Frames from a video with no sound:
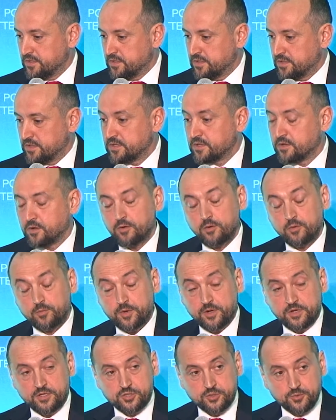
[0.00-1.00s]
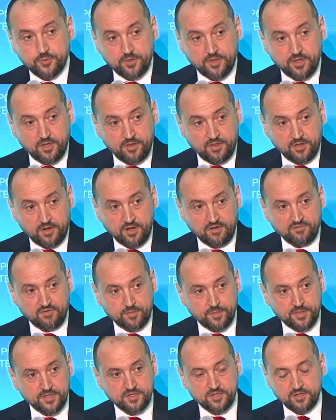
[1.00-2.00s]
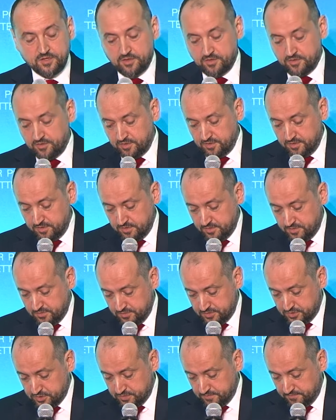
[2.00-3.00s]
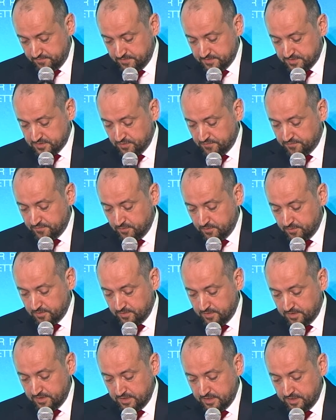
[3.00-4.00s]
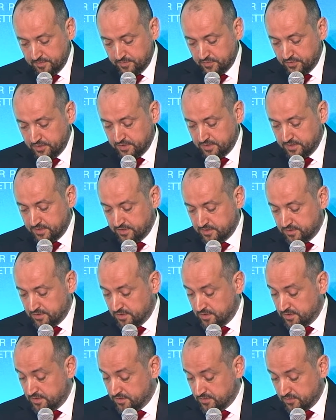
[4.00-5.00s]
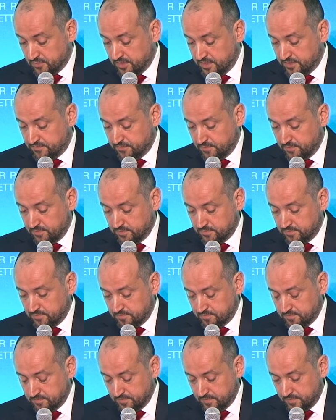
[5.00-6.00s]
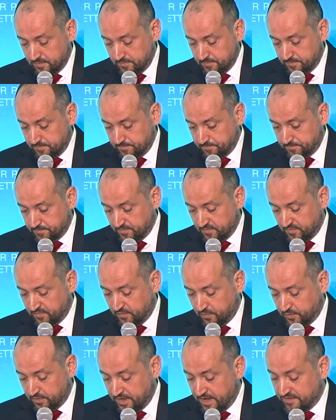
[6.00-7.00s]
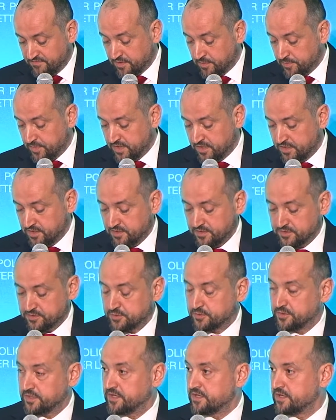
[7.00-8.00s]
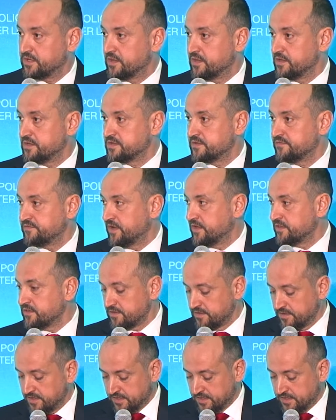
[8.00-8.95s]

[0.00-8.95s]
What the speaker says: in collaboration with other governments in the region. First of all, I'm really grateful for having me here today at this event.